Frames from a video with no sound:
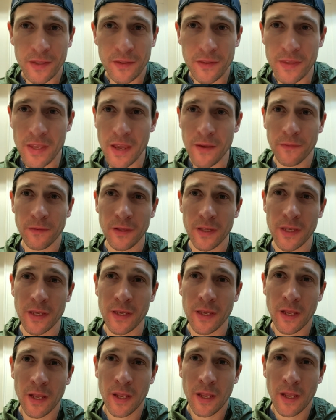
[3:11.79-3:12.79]

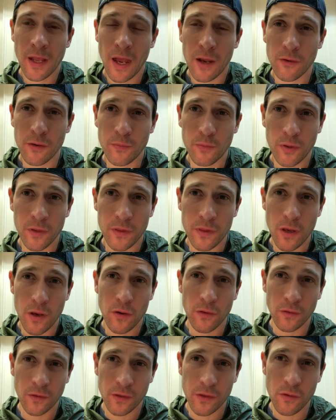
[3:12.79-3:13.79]
definitely I would put
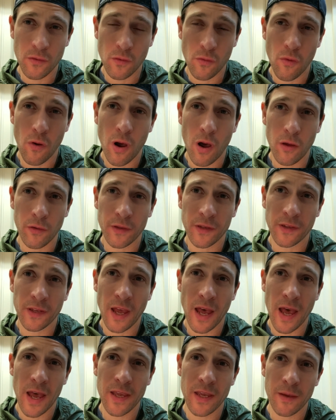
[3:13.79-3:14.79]
those two qualities
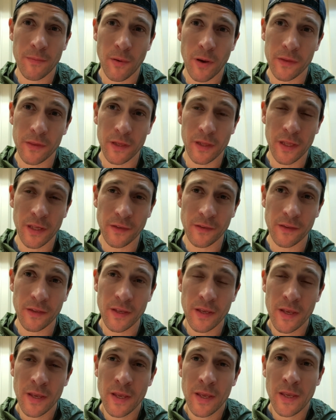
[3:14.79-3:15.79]
high up on the list.
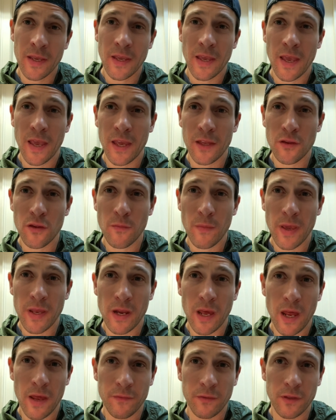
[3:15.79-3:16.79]
And you may
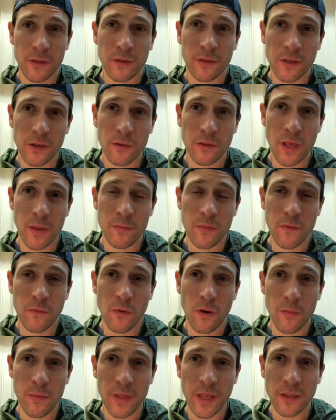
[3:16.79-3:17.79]
not have considered that
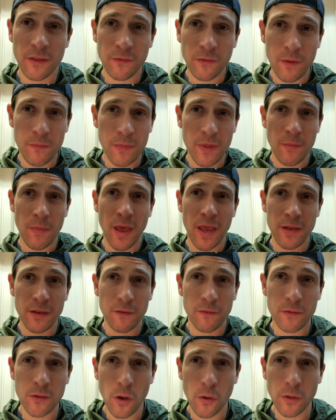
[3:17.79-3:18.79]
before, but that's from the mind
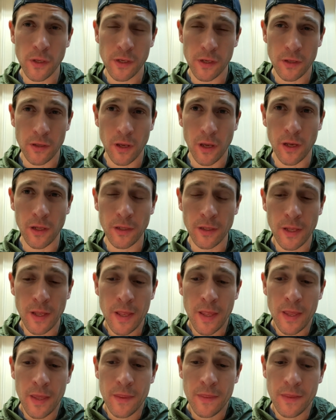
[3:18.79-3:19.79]
of Toni Nadal,
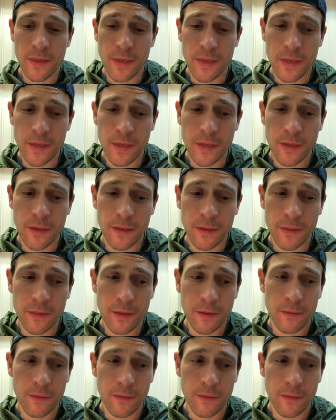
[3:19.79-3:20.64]
the